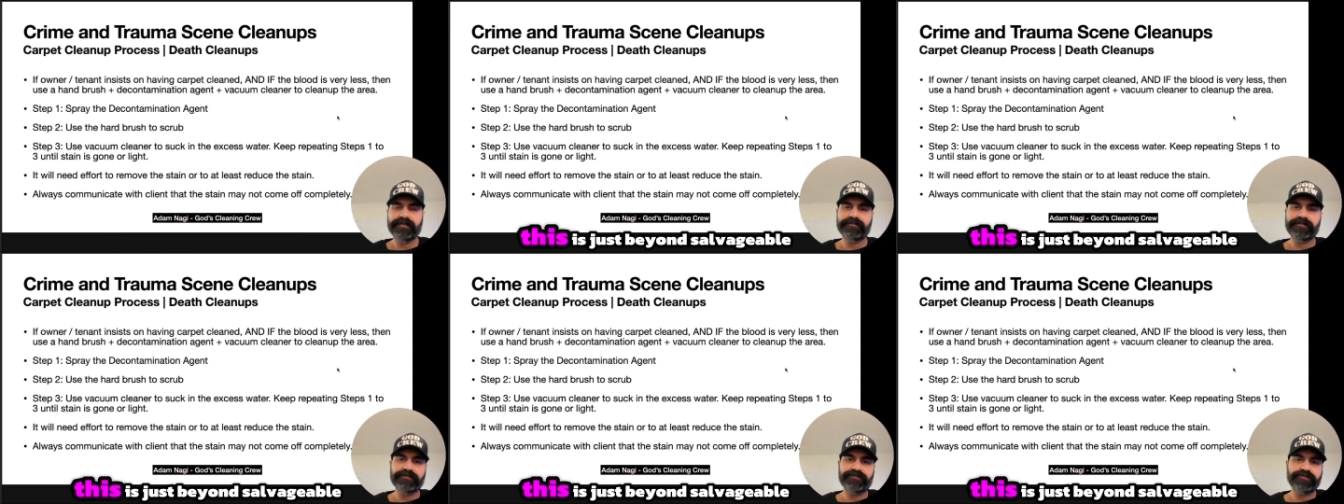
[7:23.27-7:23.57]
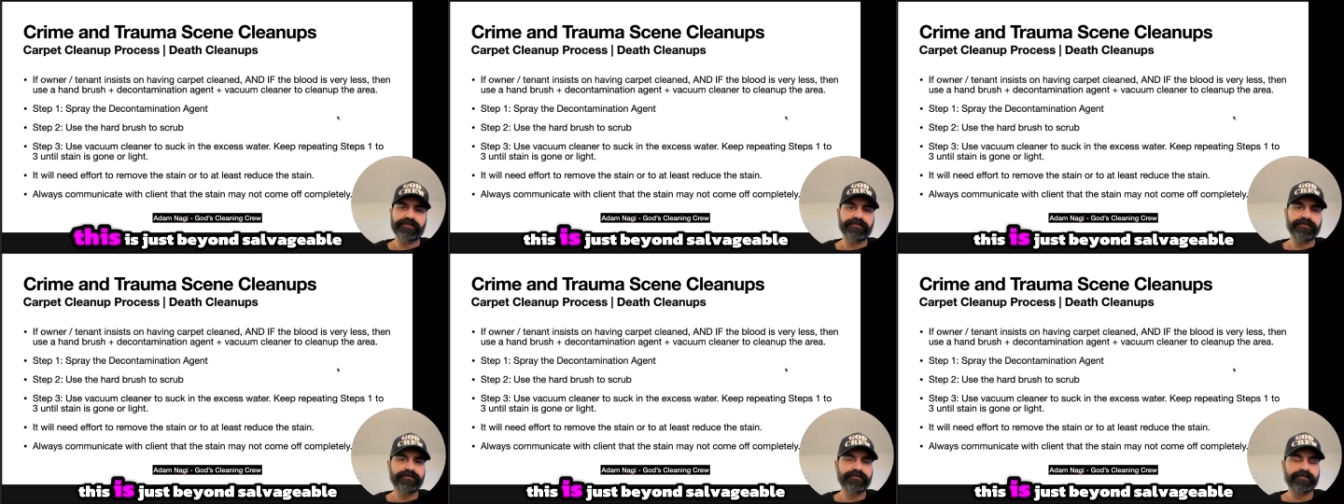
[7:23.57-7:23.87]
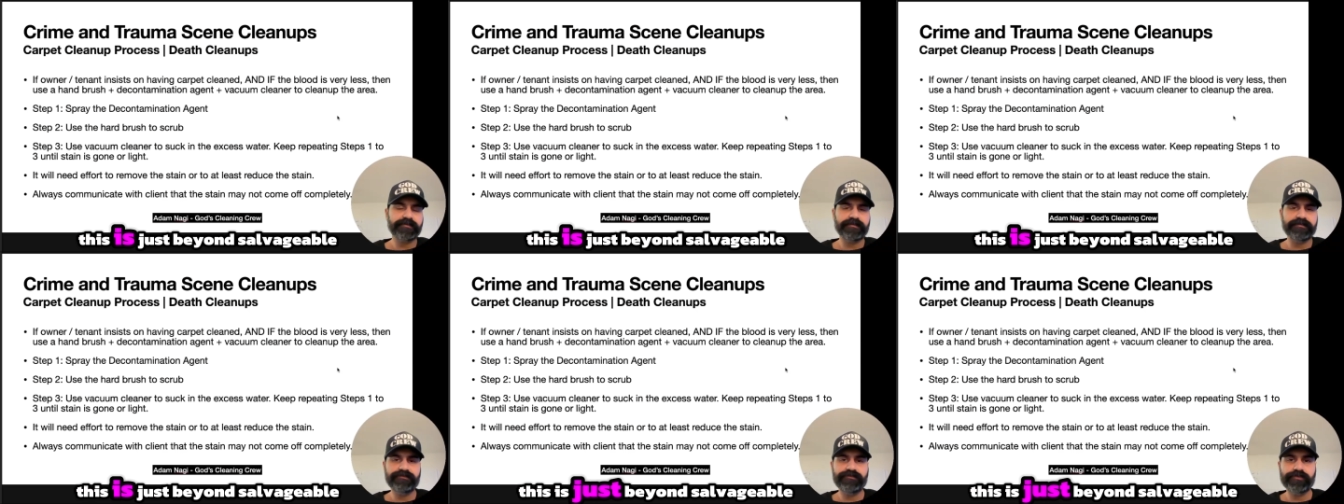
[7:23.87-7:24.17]
This
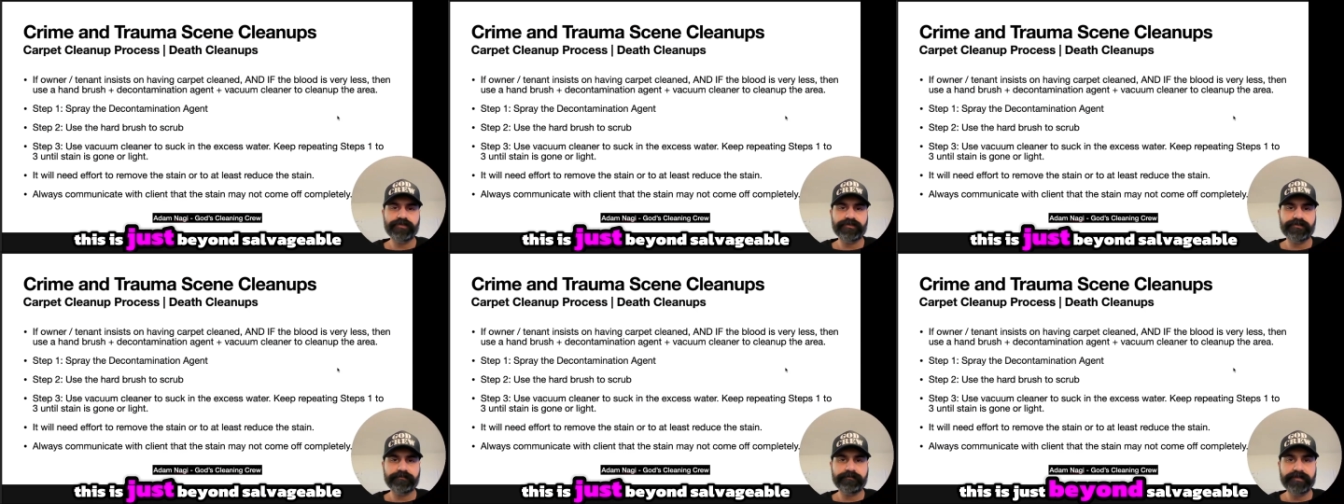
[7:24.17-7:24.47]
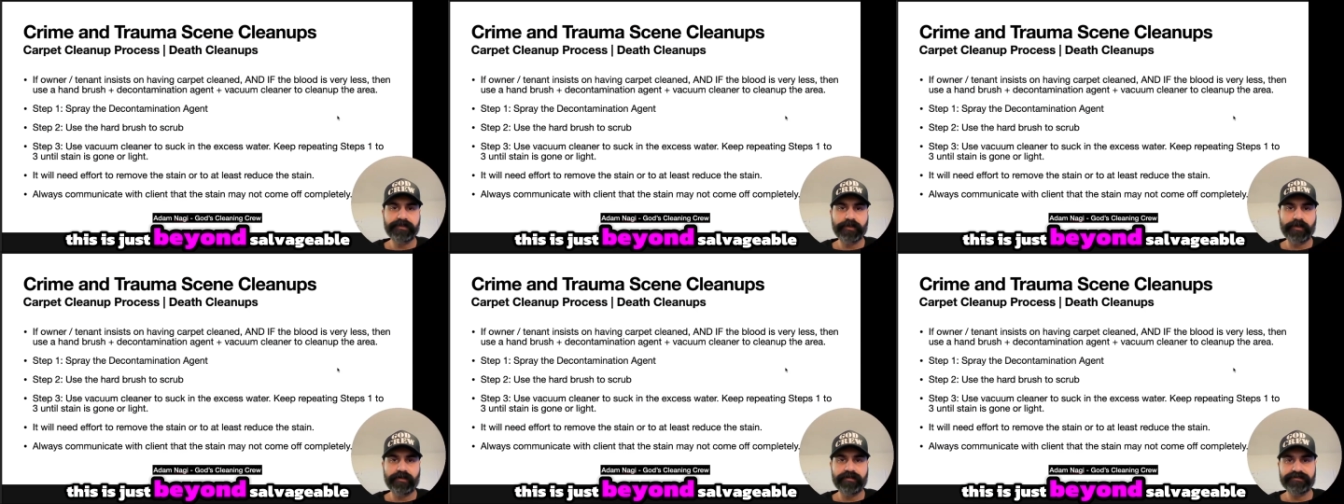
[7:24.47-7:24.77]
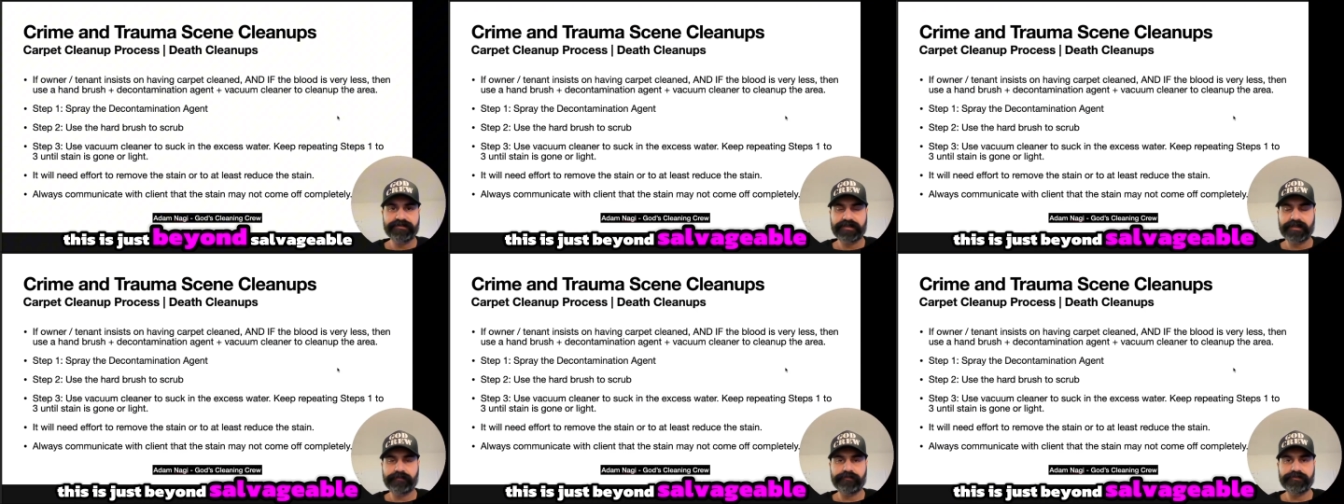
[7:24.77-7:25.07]
is just
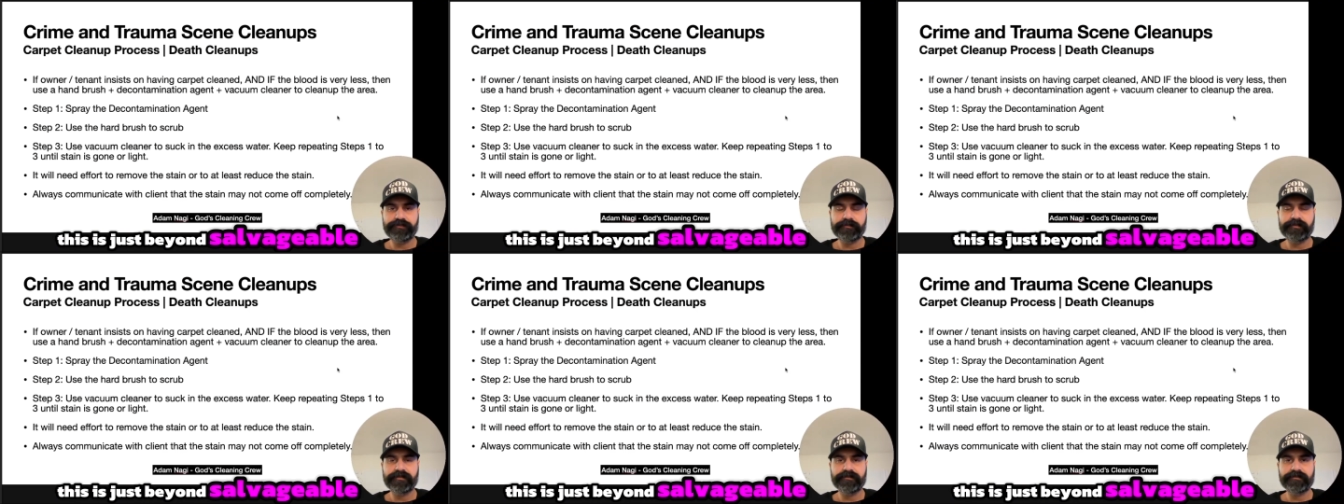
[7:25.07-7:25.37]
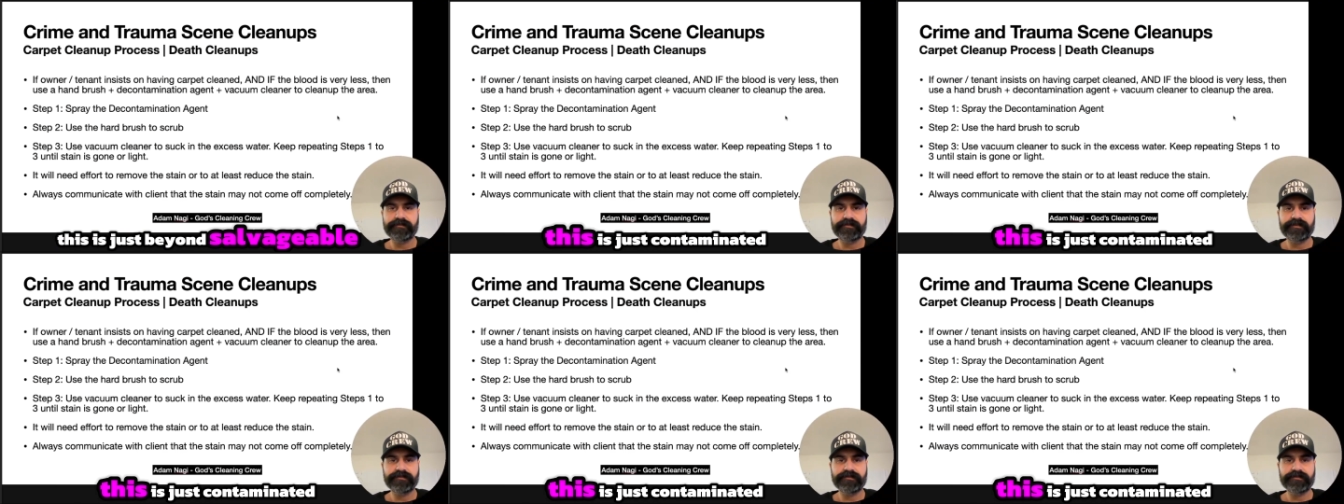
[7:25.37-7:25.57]
beyond salvageable.